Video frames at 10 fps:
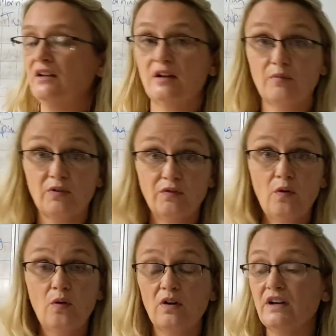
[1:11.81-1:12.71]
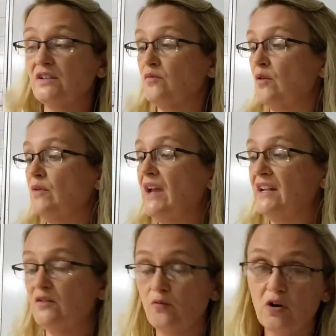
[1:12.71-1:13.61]
Number 4 is one we
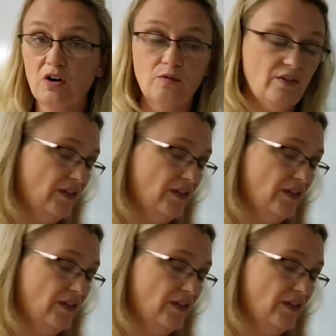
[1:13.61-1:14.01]
had to work with